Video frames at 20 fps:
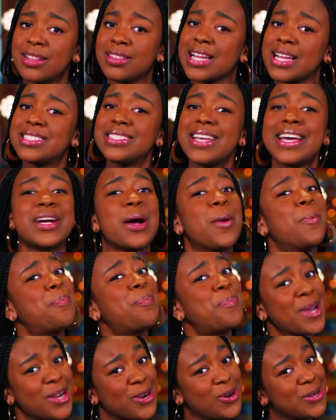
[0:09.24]
Let's take a
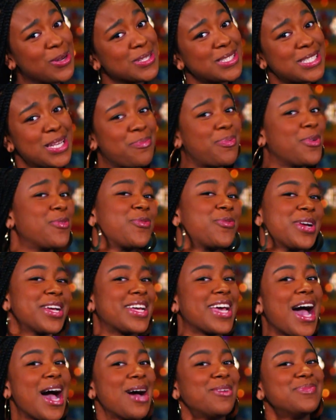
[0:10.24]
big old sip of
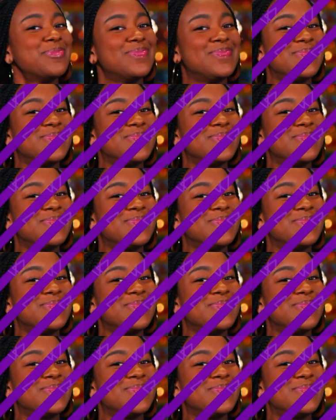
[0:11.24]
recap.